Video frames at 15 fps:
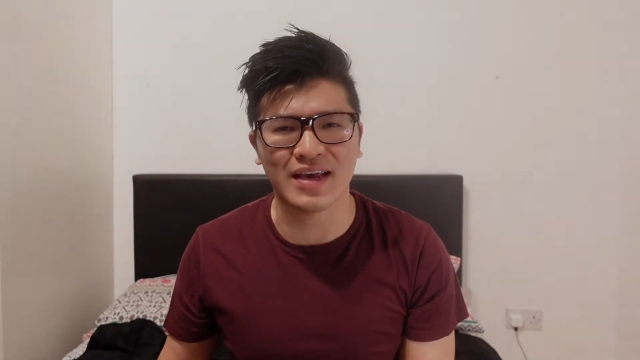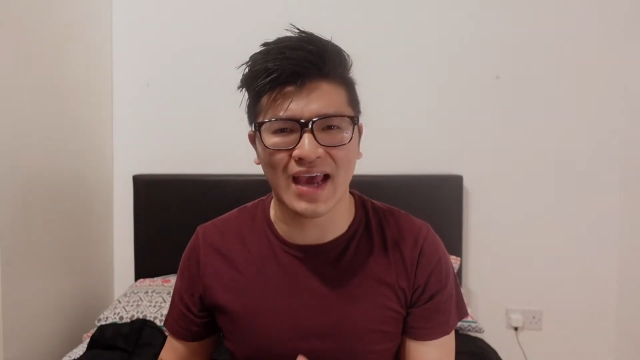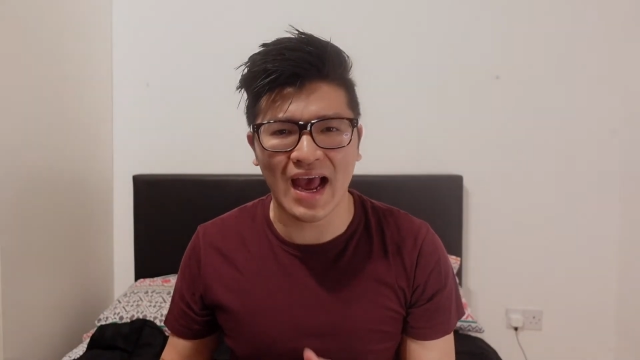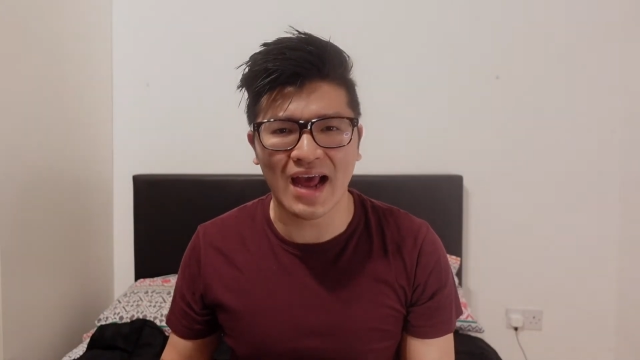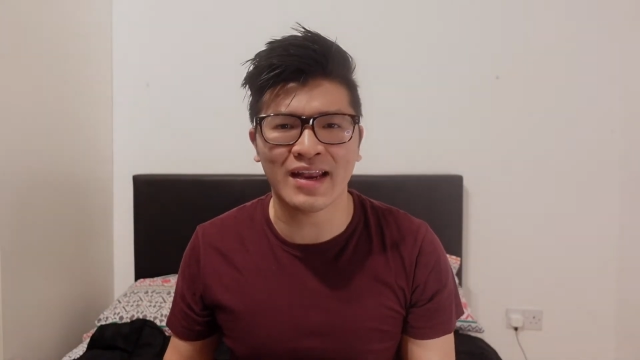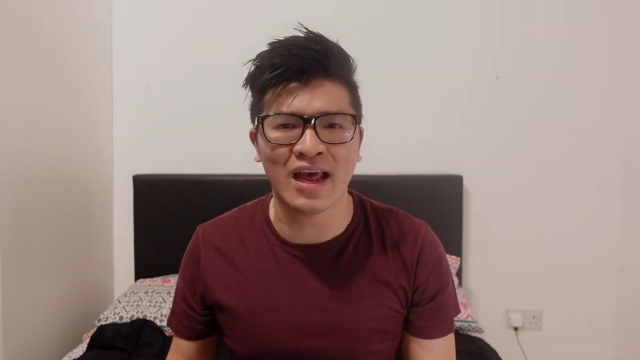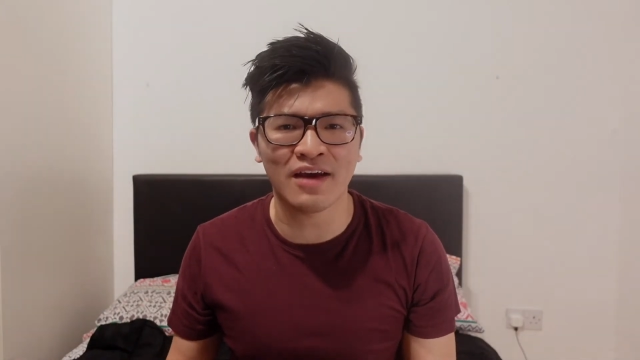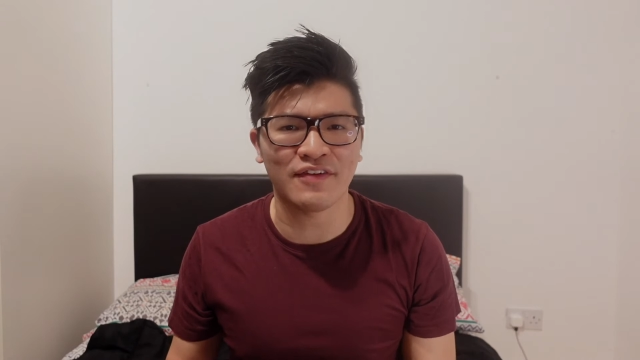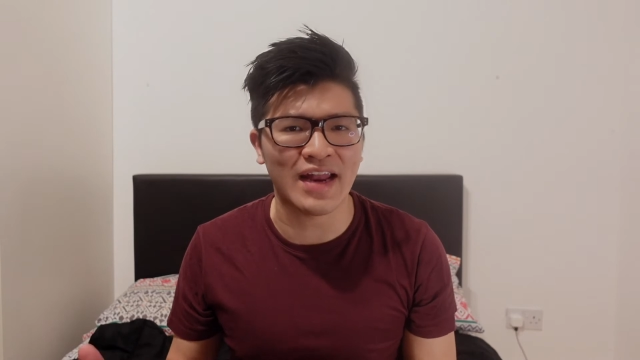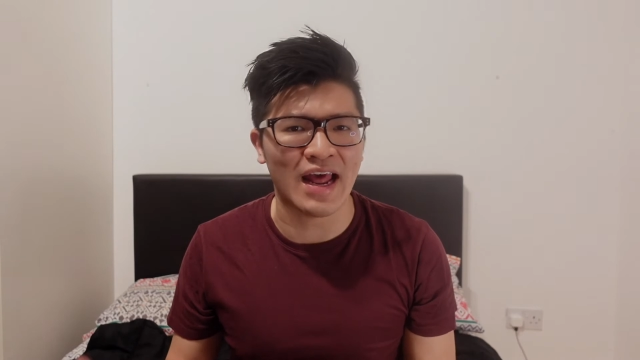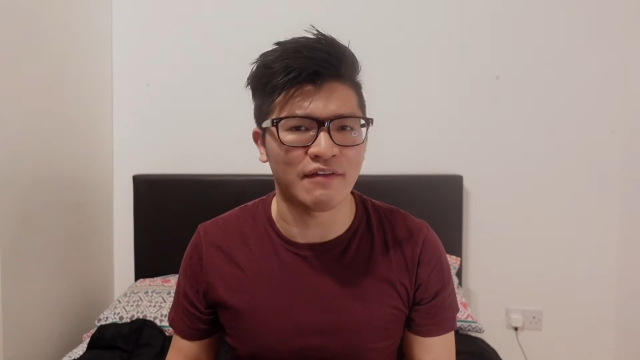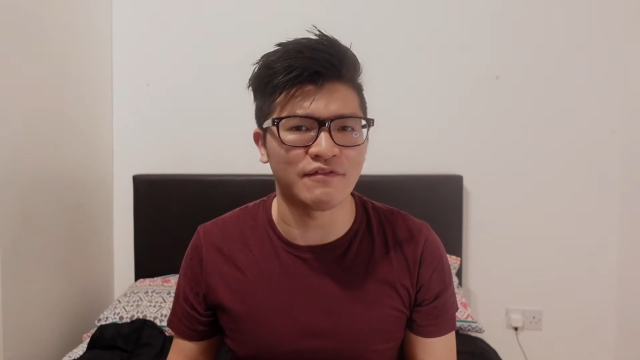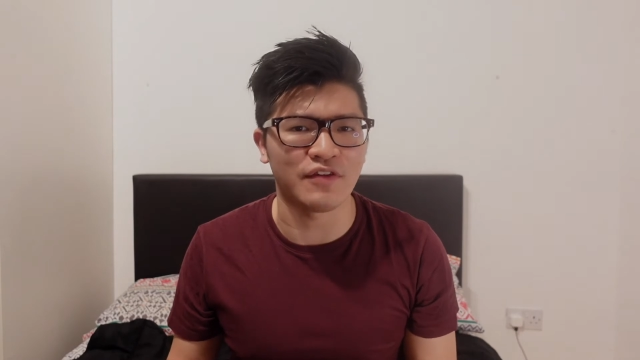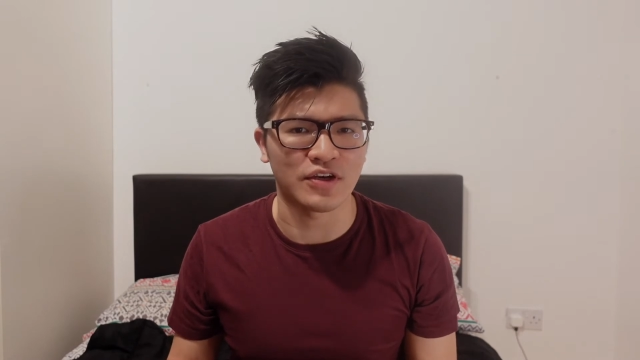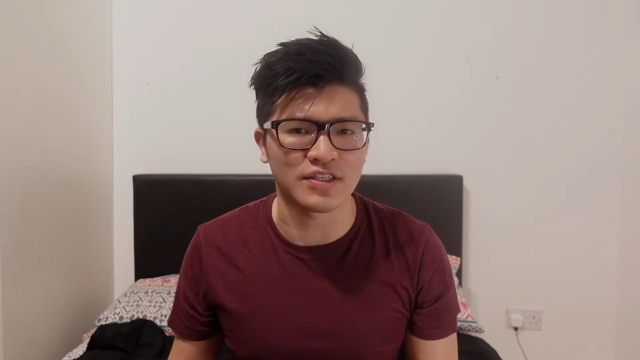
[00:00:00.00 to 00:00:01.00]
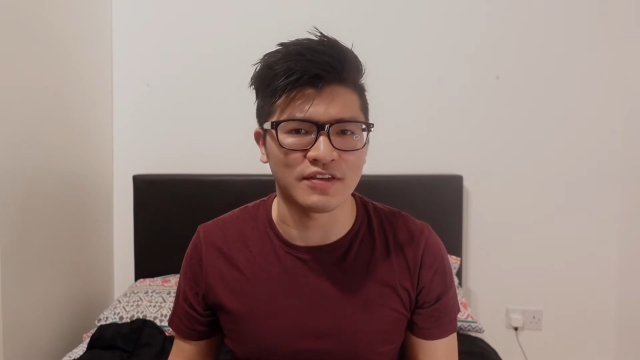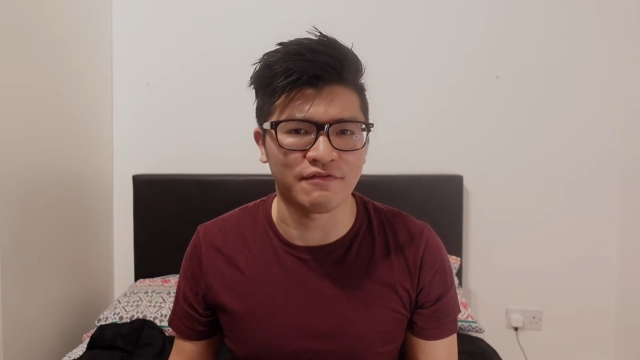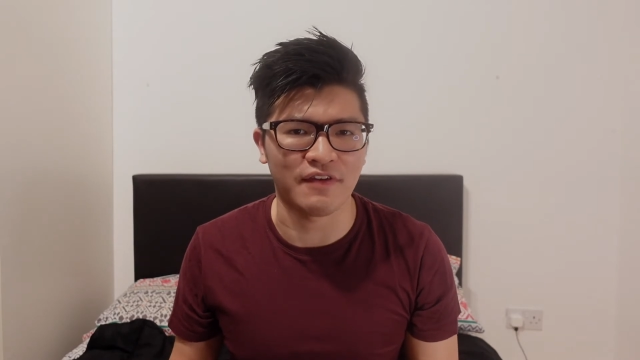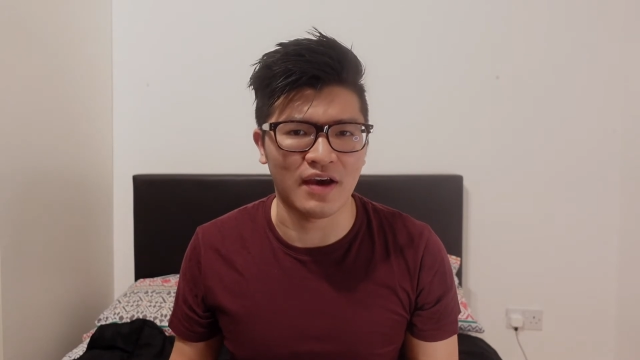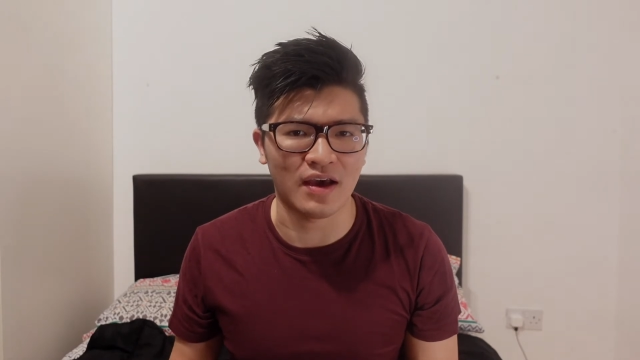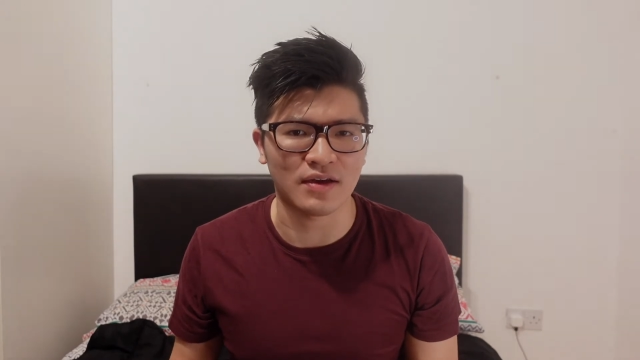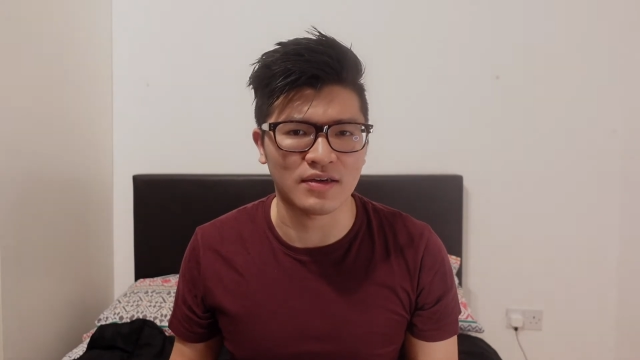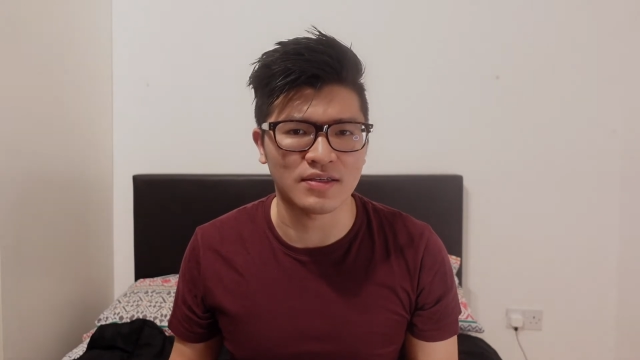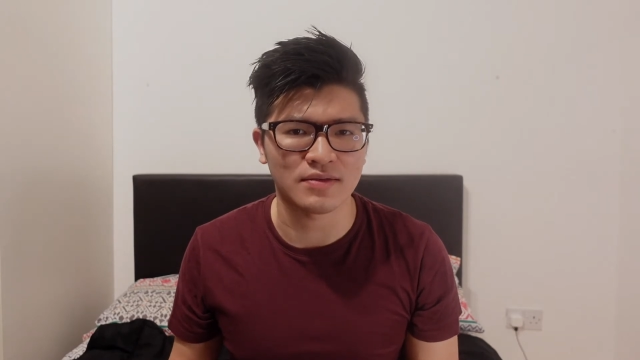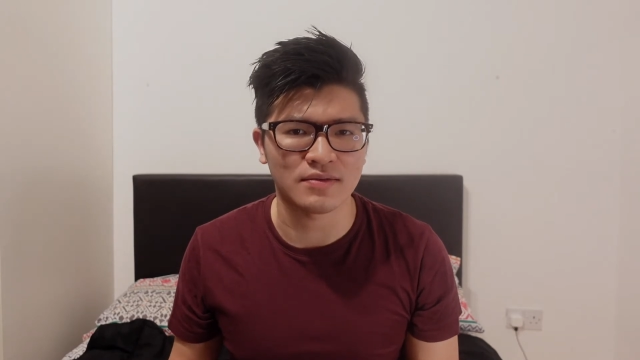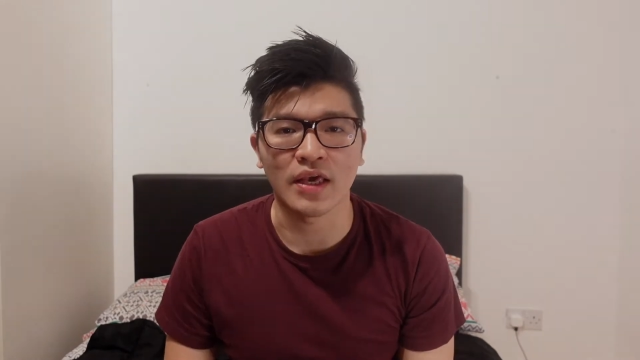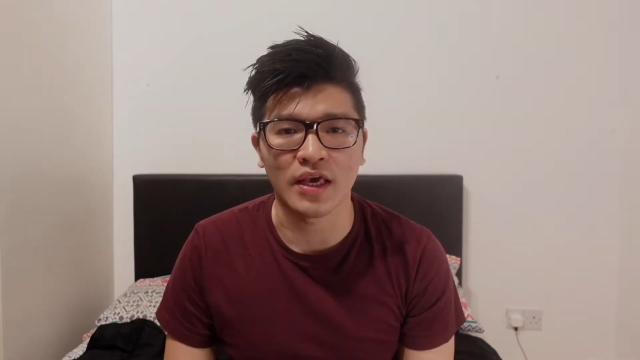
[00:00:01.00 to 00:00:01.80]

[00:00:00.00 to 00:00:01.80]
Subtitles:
can have an adverse effect.